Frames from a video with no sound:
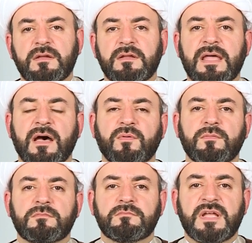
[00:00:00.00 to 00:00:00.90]

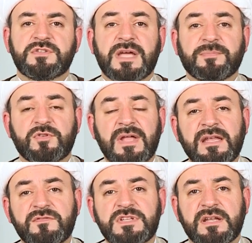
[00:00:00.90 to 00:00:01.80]
Now, in chapter
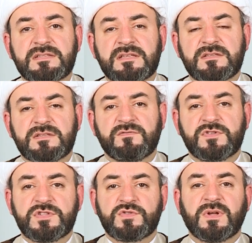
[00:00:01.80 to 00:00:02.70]
9 of Genesis,
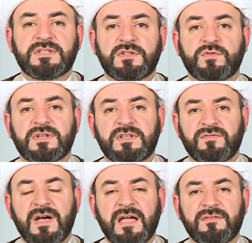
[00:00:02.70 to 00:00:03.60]
verses 20 to
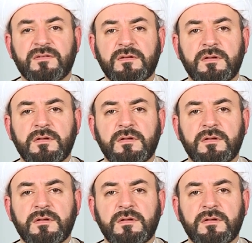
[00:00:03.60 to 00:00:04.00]
25,